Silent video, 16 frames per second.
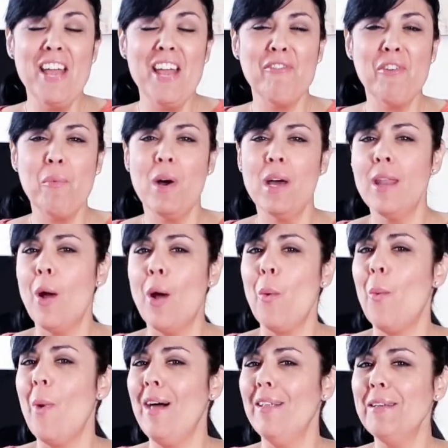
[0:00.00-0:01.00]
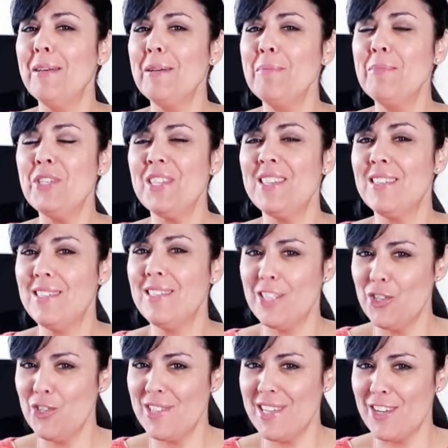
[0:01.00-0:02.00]
everyone, welcome to the
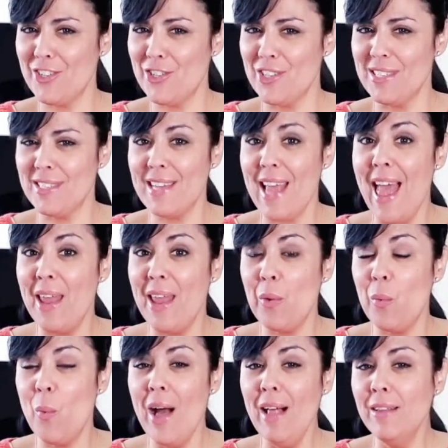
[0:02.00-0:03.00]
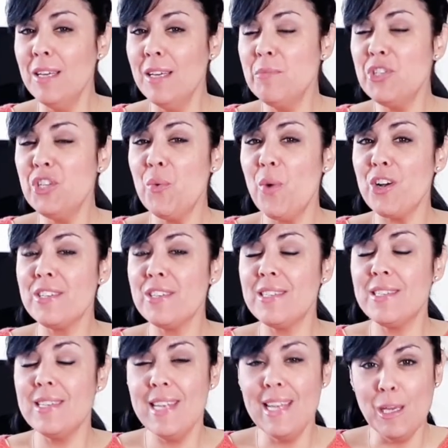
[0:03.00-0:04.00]
Stitch Sessions and welcome to our
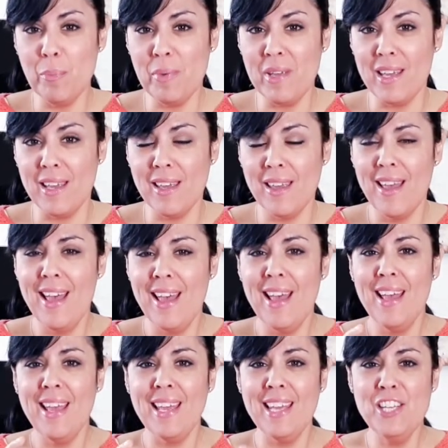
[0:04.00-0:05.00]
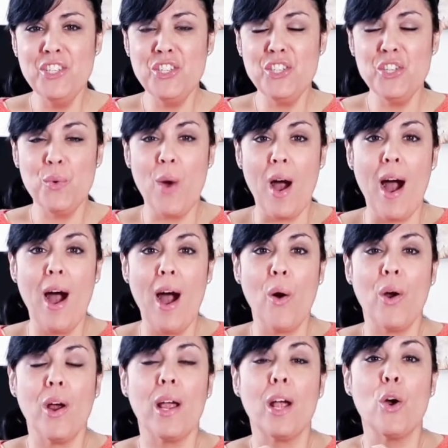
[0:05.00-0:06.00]
sneak peek into
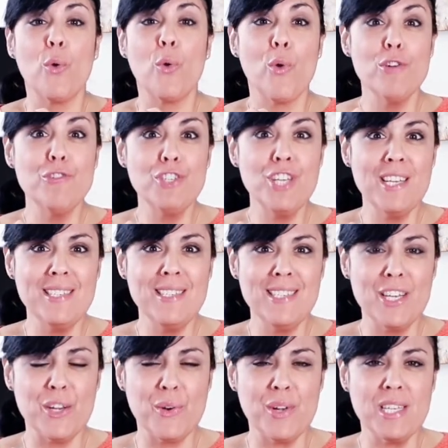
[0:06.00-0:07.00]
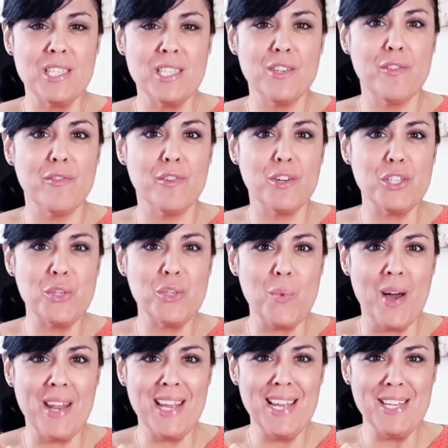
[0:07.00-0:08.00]
our crochet series for
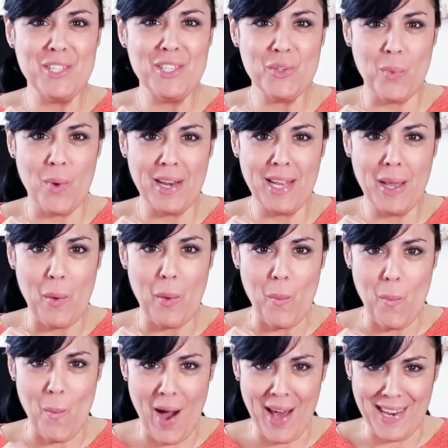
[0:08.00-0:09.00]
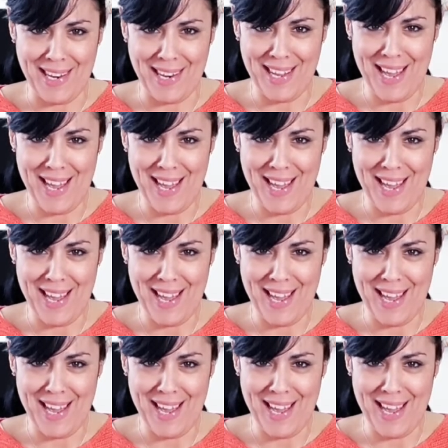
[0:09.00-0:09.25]
2021.